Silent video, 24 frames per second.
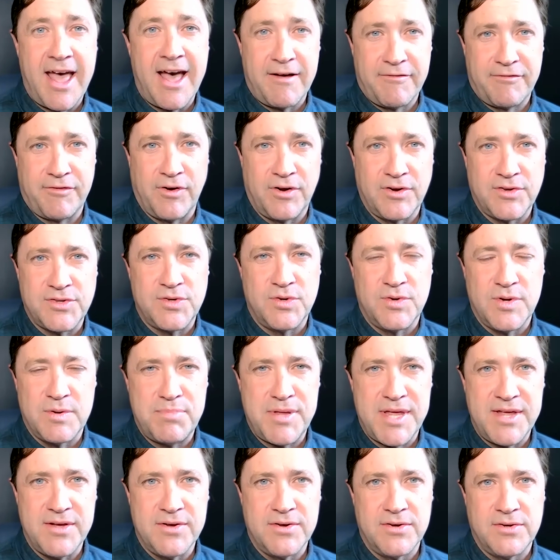effort to
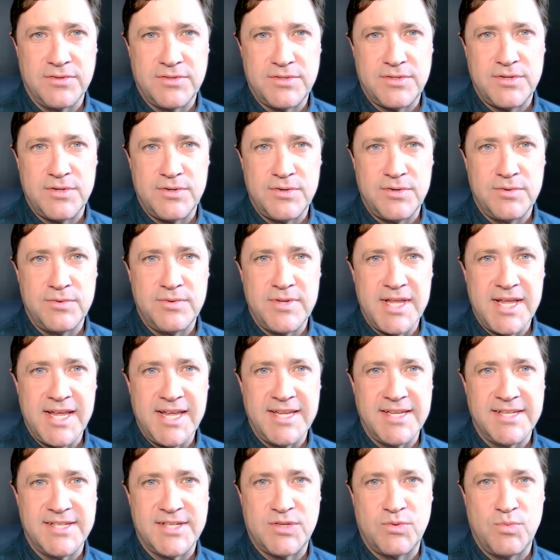appeal to
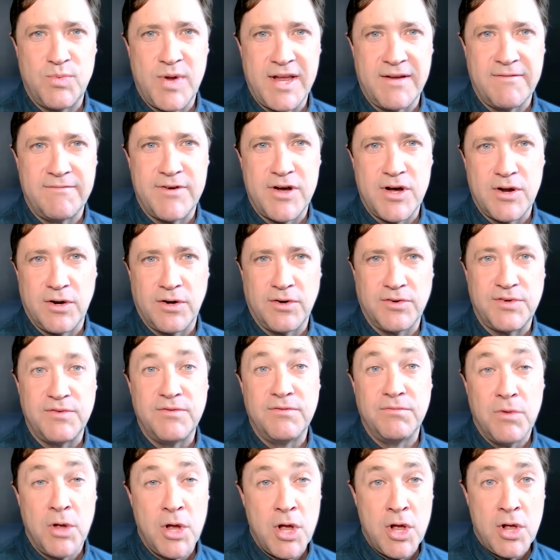these swing voters
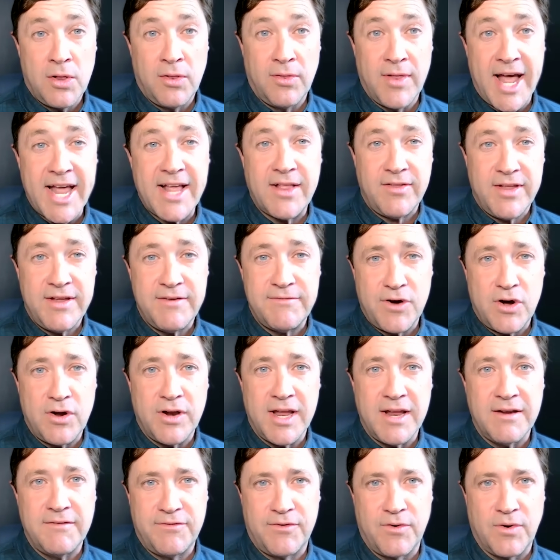who likely
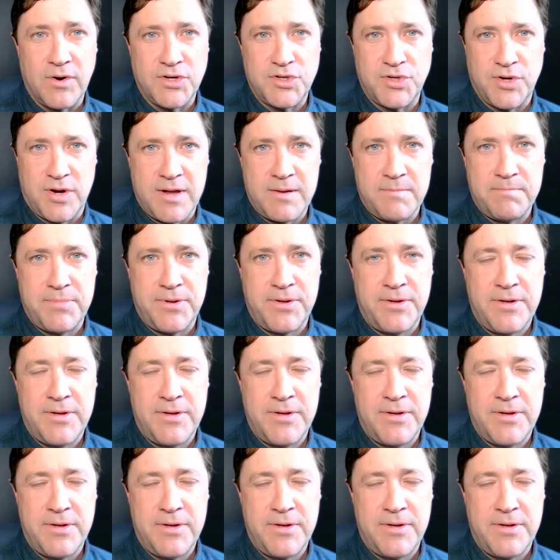voted for Trump